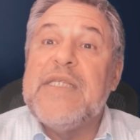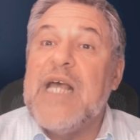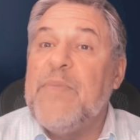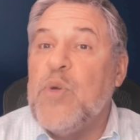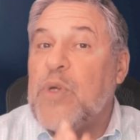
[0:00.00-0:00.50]

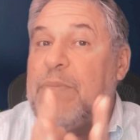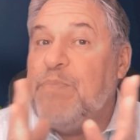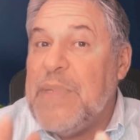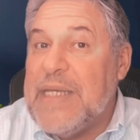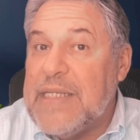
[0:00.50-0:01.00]
Tell me what it
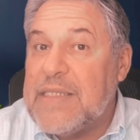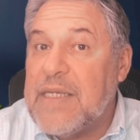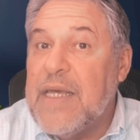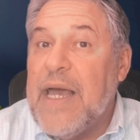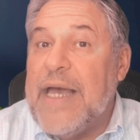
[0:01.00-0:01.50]
means.
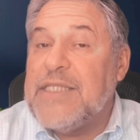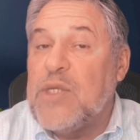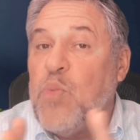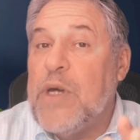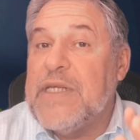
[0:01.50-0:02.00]
I
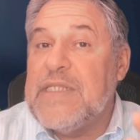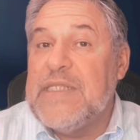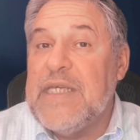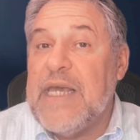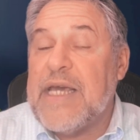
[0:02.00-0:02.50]
said, what does
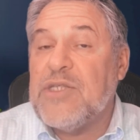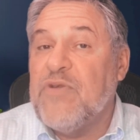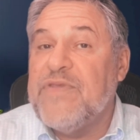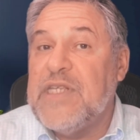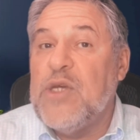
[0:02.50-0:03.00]
dx
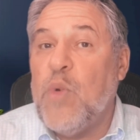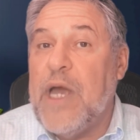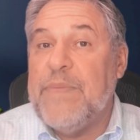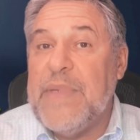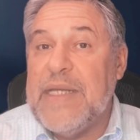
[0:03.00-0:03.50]
over dy
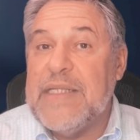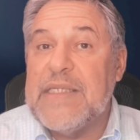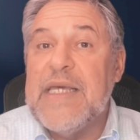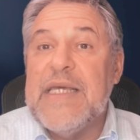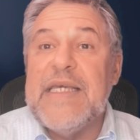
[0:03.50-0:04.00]
means?